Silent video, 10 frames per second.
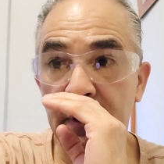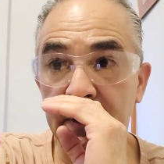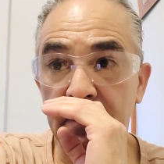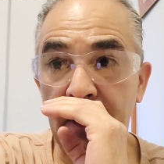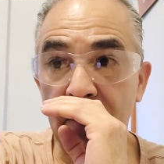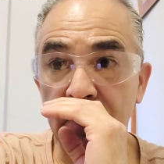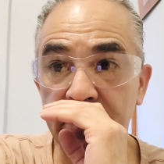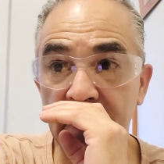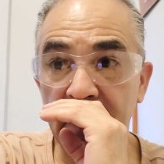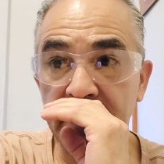That the Bible
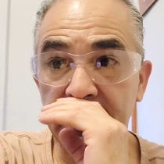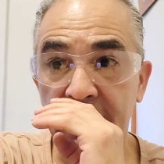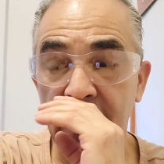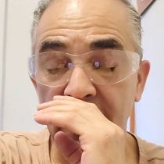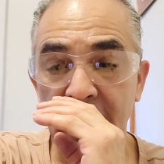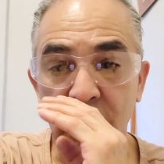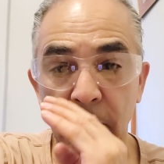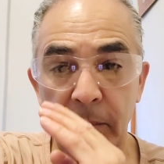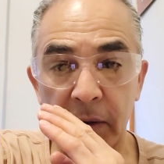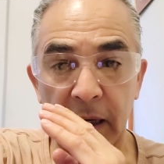says they are
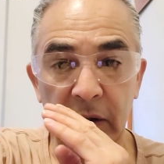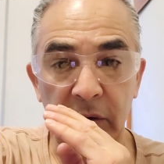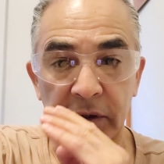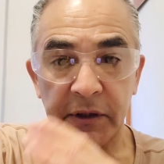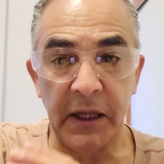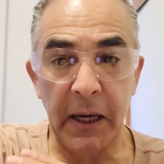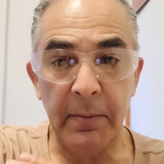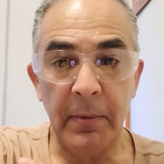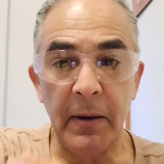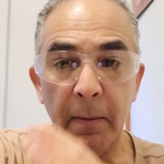like a
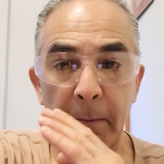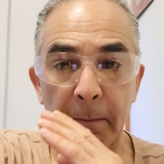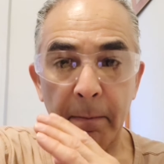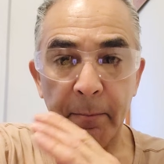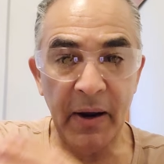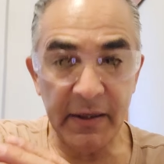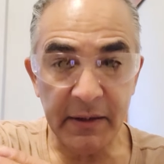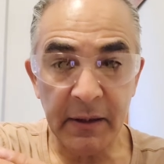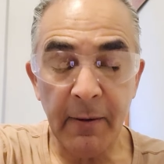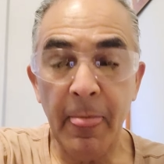deep
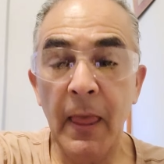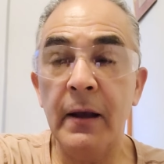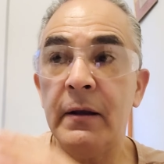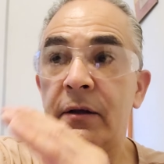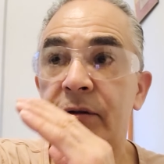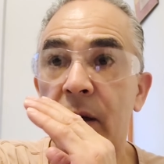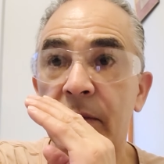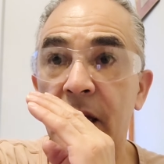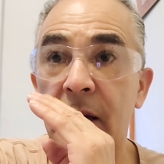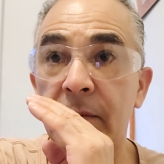pit.
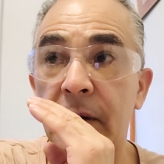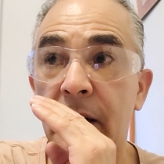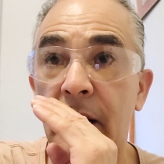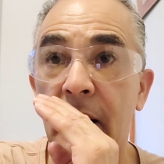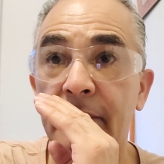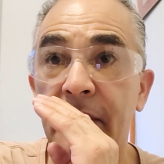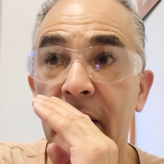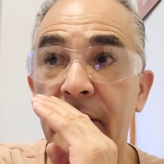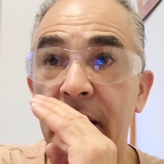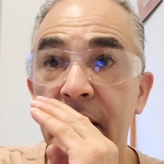Some of them are
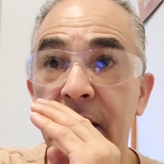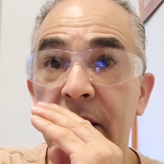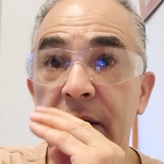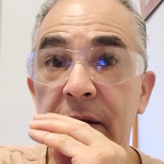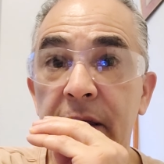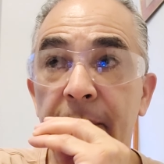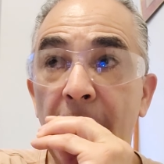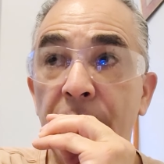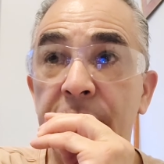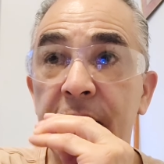very, the
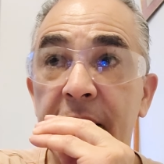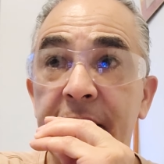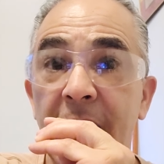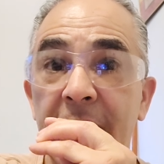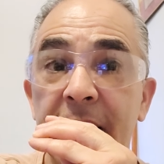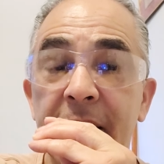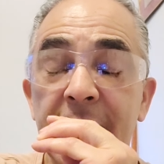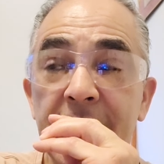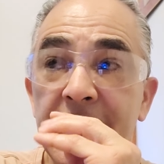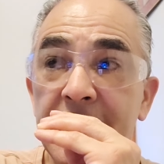Bible says that
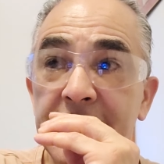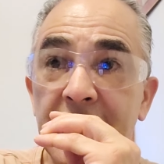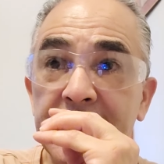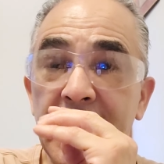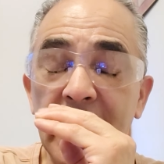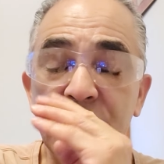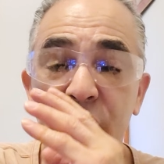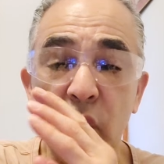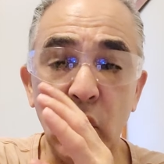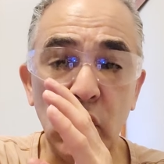they are
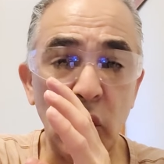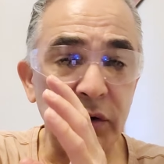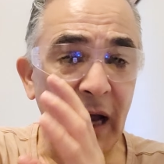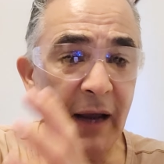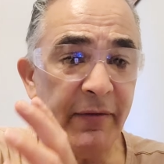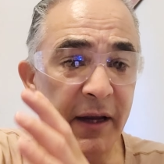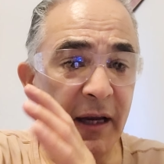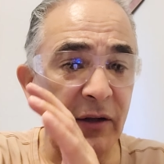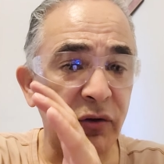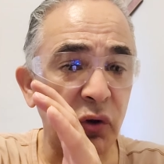so
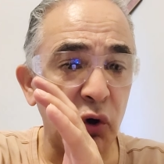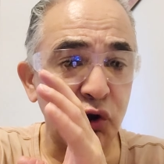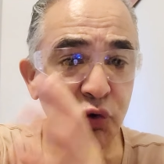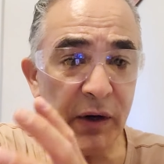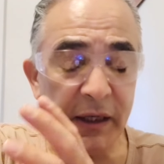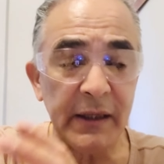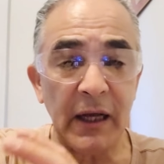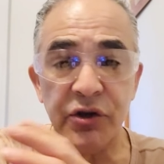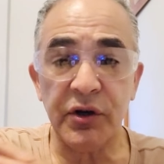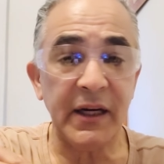conniving and so tricky
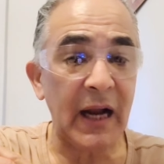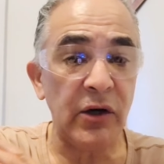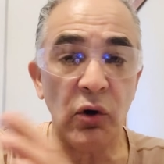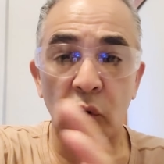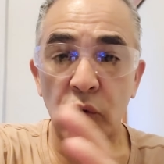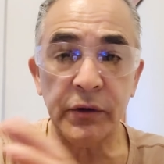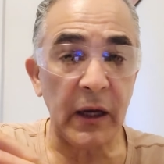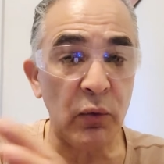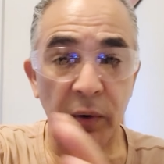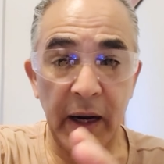that you cannot know
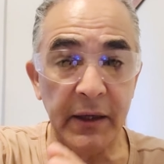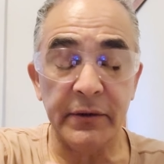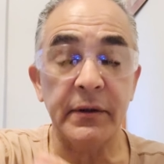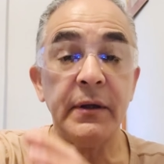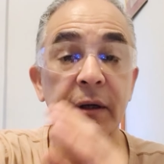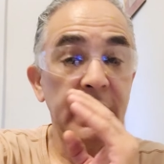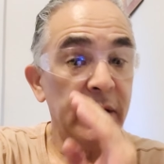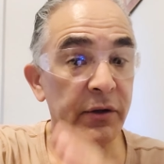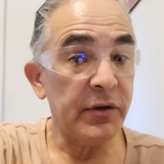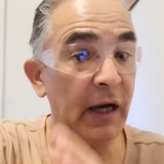their ways.
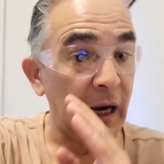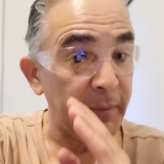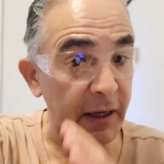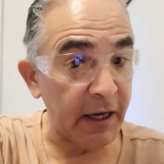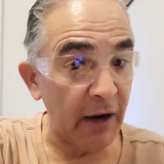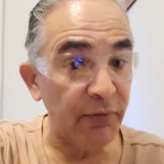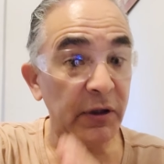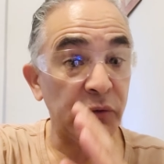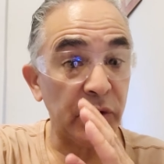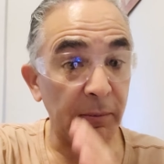You gotta be careful.
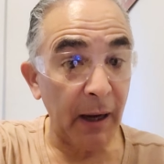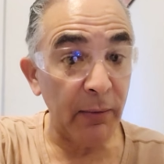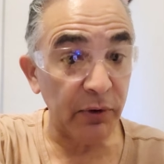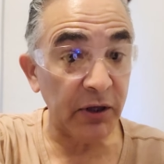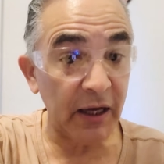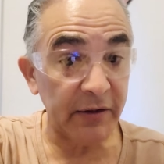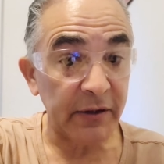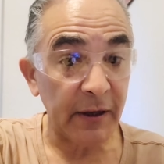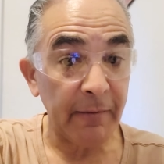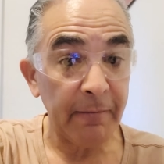This is what the Bible says.